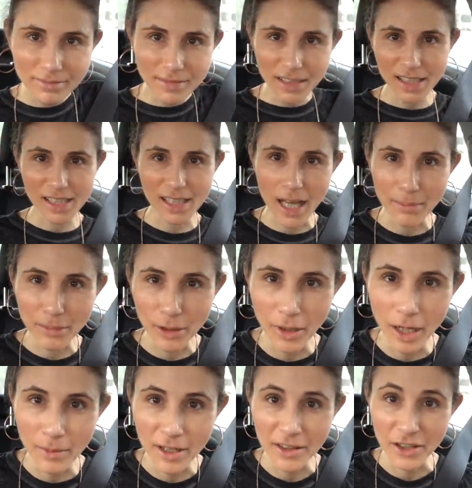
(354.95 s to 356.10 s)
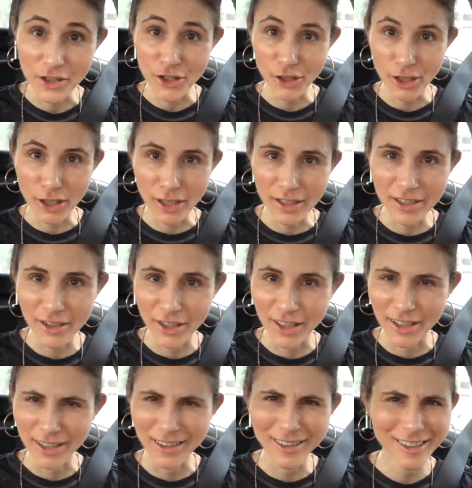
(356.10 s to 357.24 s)
slap your mom in the jaw.
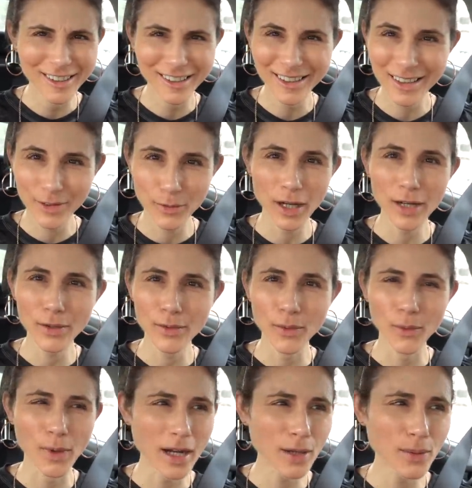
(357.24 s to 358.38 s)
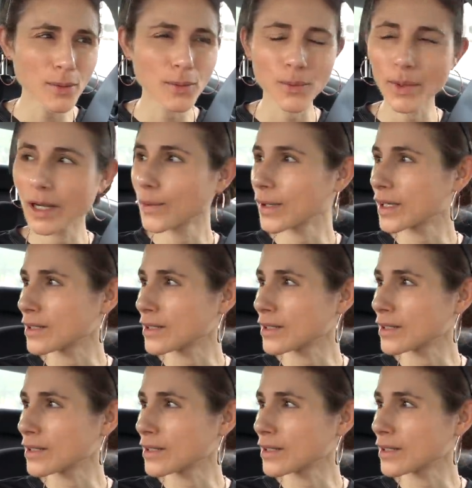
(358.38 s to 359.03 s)
Good. are we